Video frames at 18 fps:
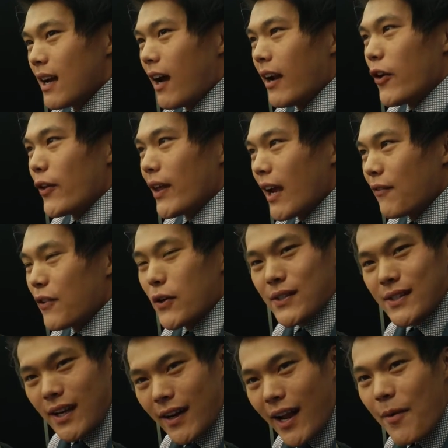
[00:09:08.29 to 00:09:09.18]
I know they have
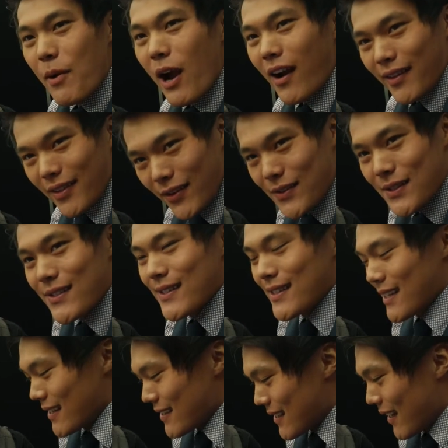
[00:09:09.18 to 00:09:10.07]
those Sunday marathons on
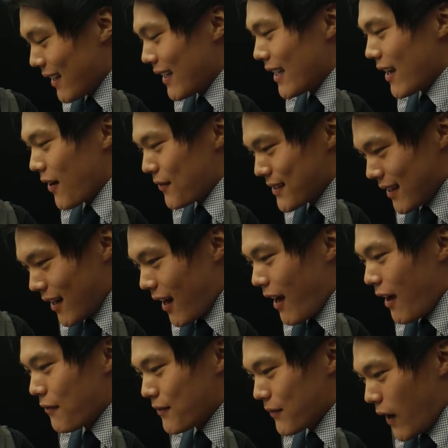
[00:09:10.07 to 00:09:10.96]
TNT. Yeah. I've,
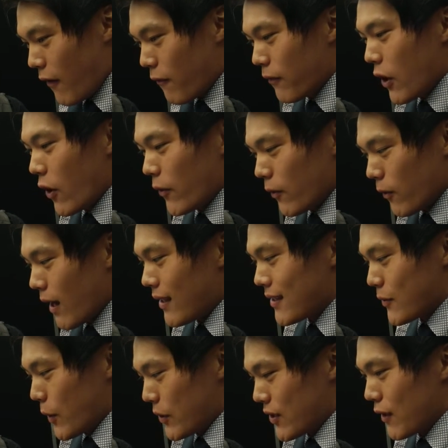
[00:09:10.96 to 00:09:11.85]
I've, I've gotten
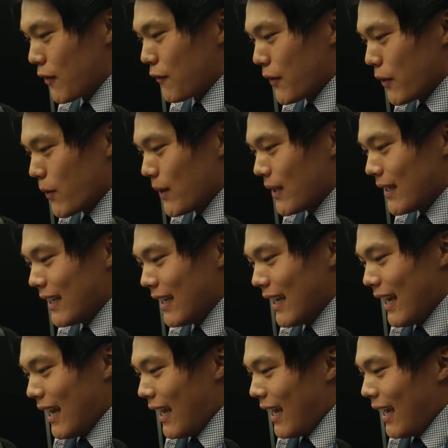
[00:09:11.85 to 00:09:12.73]
around to watching a few, and
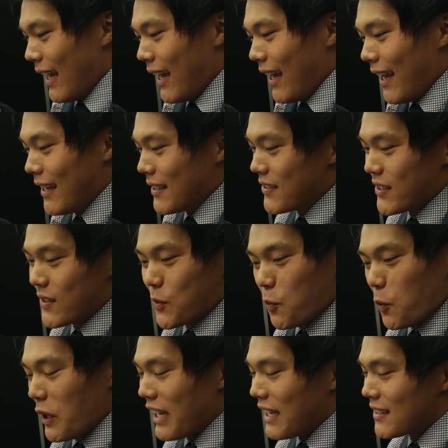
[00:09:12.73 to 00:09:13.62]
it's just
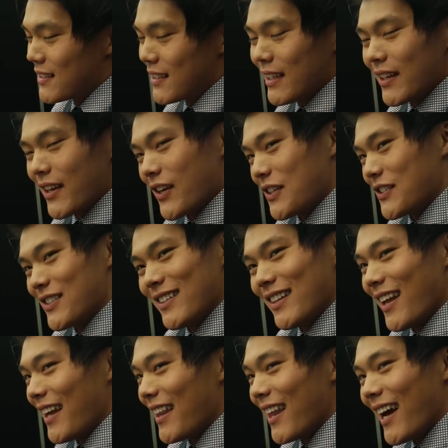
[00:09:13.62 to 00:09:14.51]
weird seeing
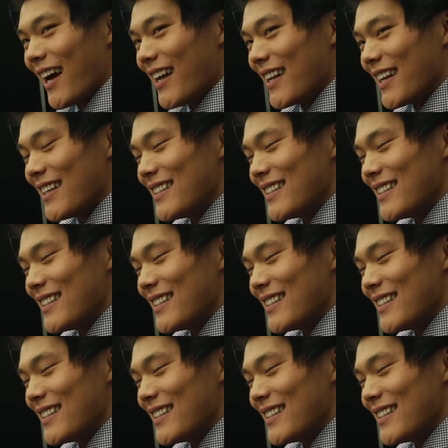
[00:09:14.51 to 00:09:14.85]
Christian like that.